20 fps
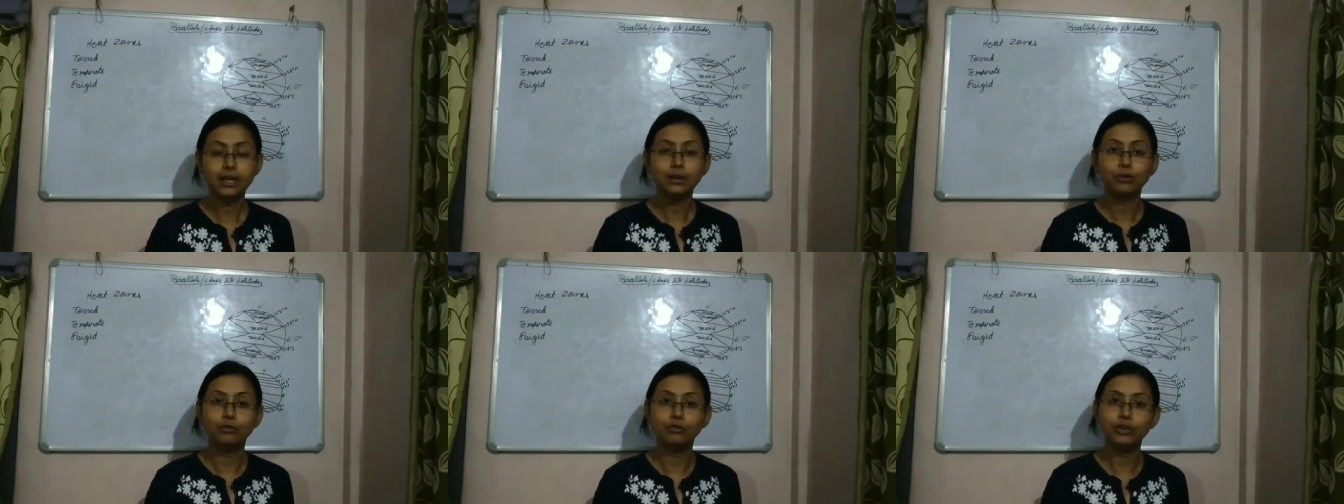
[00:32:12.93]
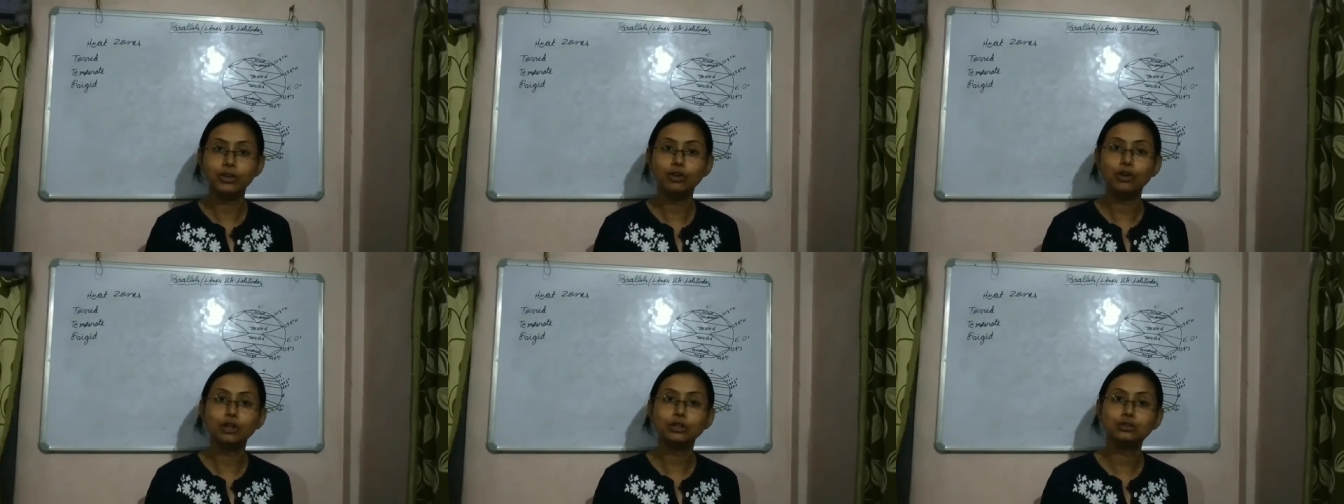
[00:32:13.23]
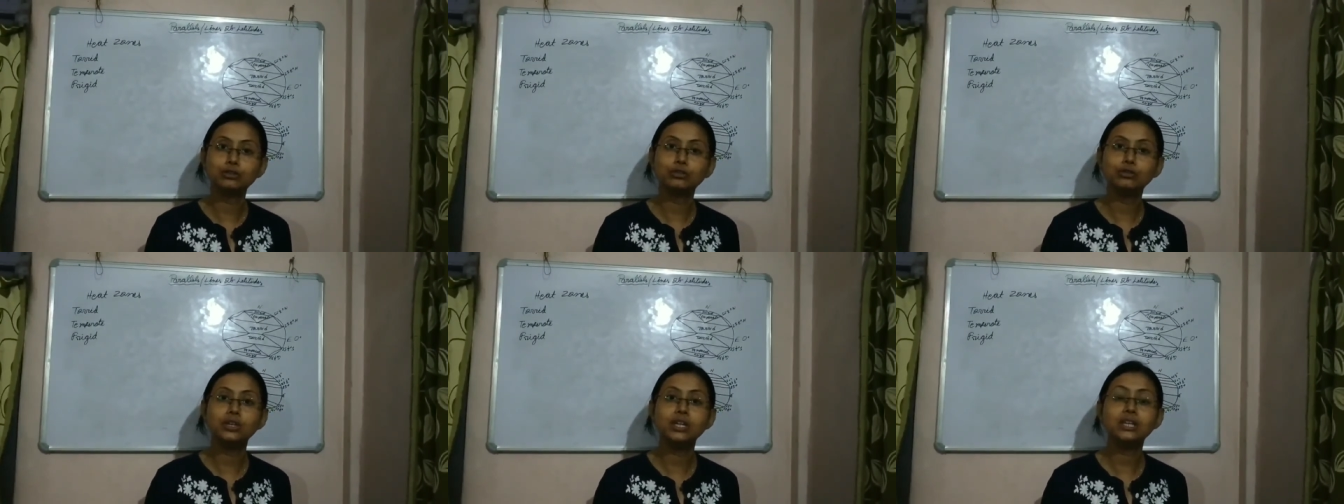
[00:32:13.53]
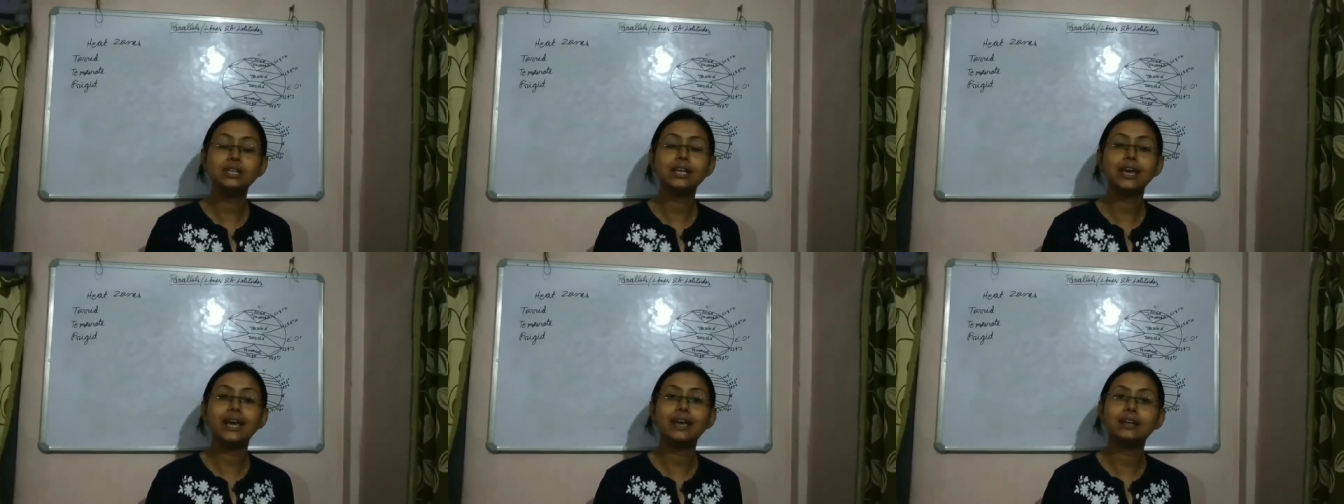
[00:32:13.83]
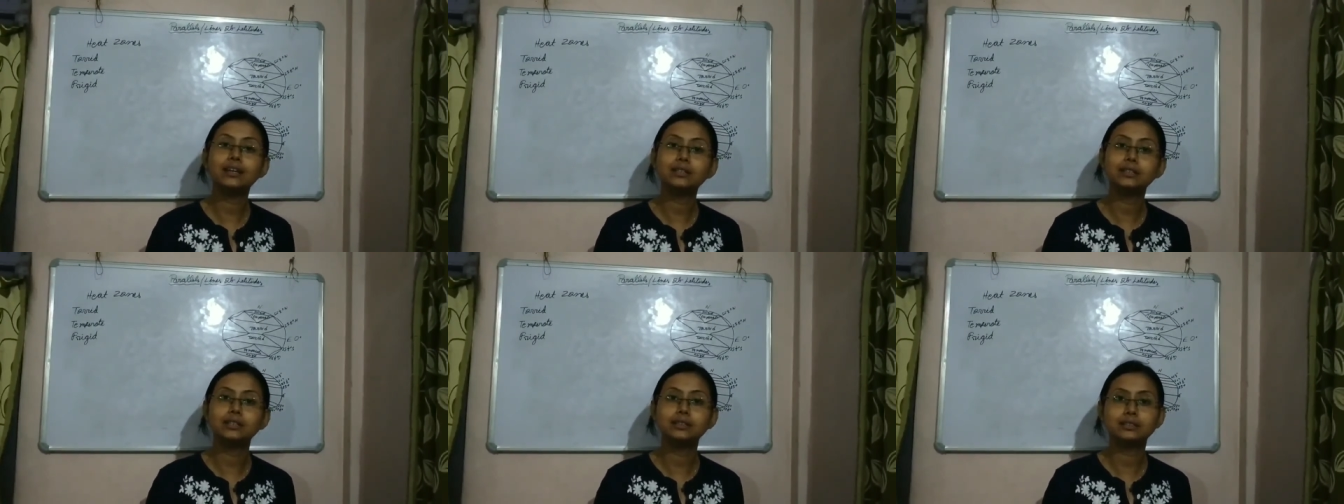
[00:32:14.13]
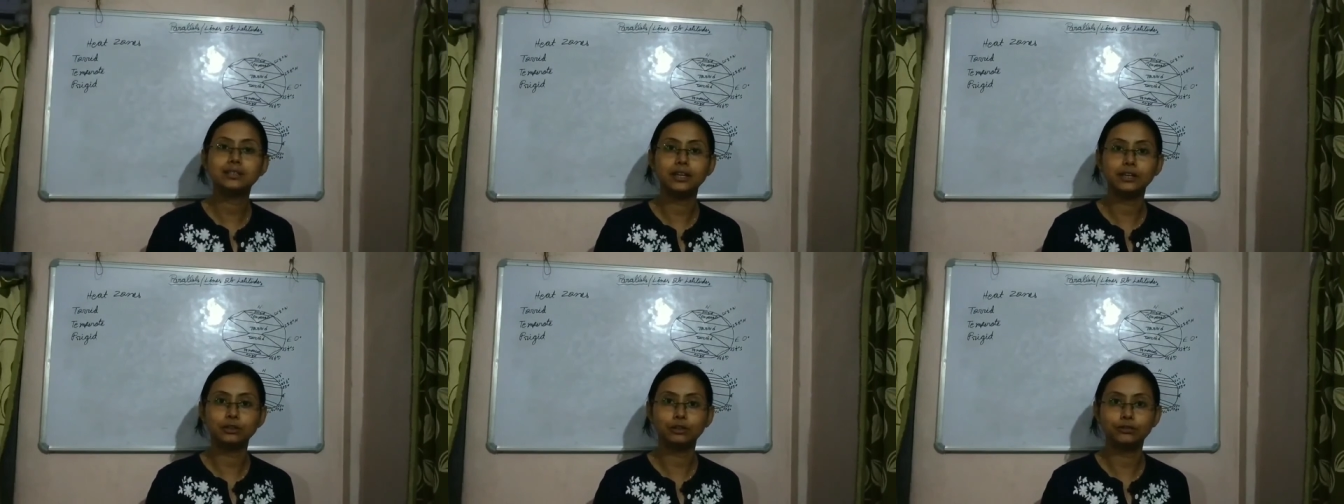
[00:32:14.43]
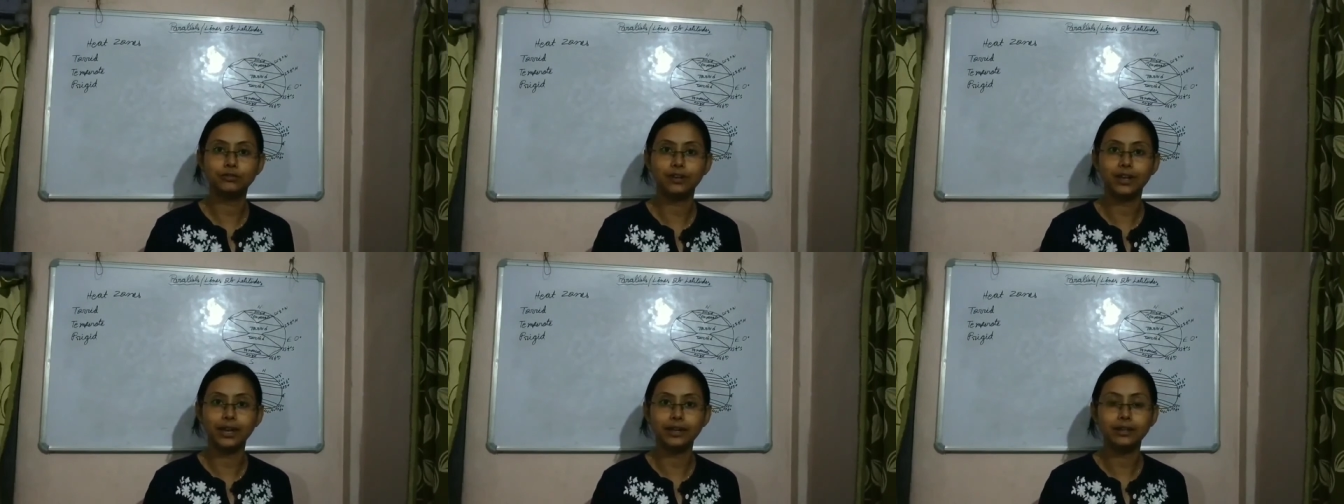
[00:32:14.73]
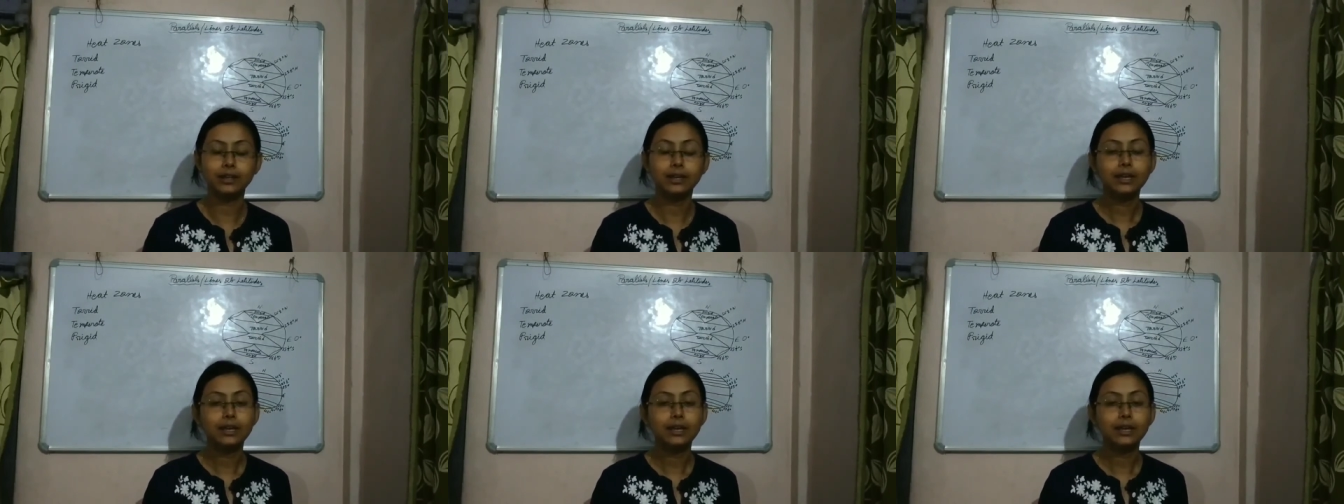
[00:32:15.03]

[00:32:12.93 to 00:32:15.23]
We also need another set of line.